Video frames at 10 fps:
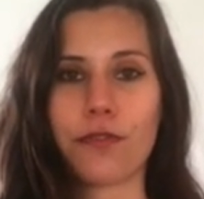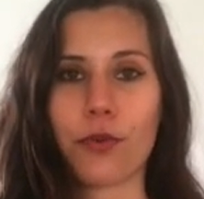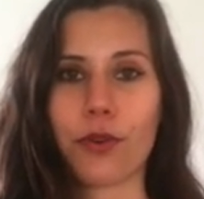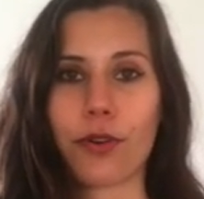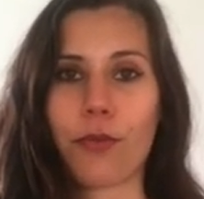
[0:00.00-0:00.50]

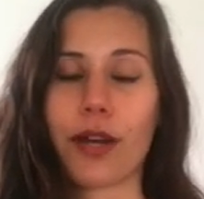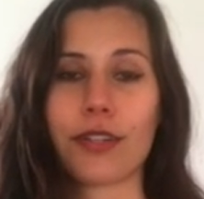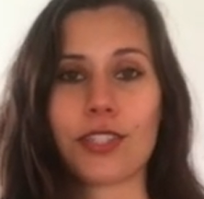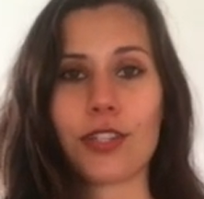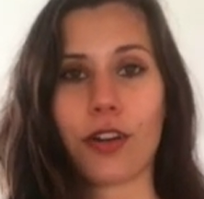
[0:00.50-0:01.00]
for where
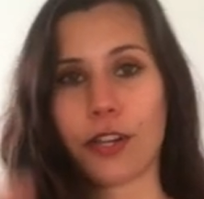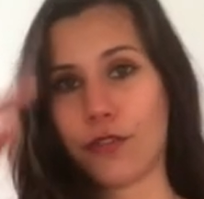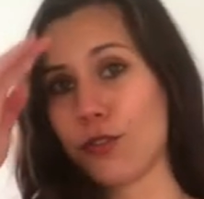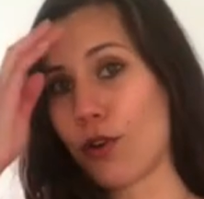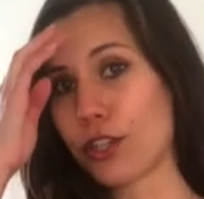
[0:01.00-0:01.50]
to start
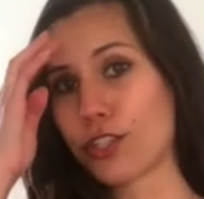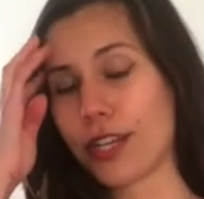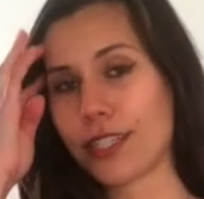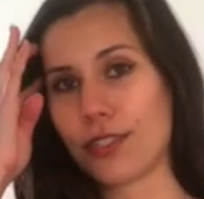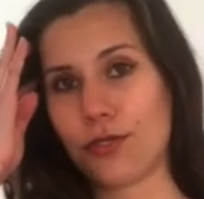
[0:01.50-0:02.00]
if you are
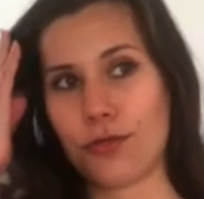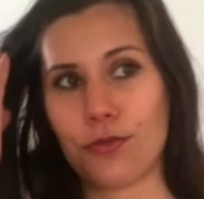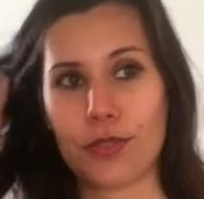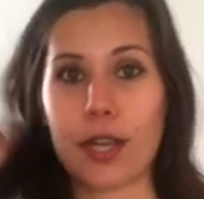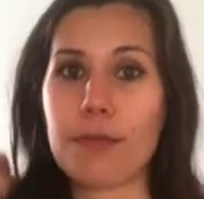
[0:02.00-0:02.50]
trying
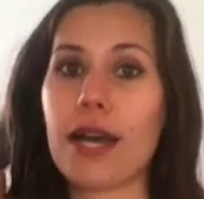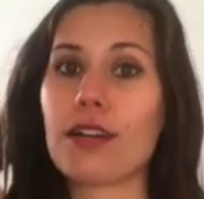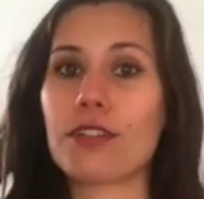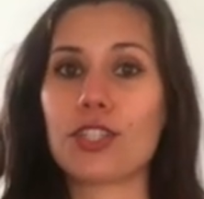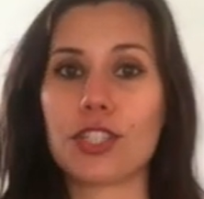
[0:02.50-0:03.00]
to cut
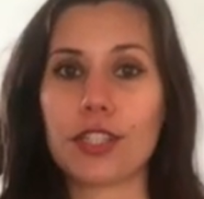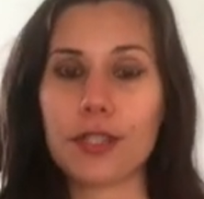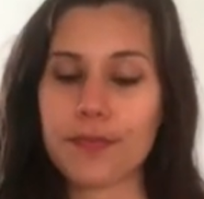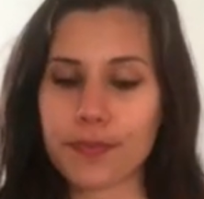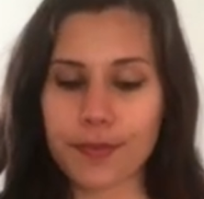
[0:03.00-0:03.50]
back on sugar.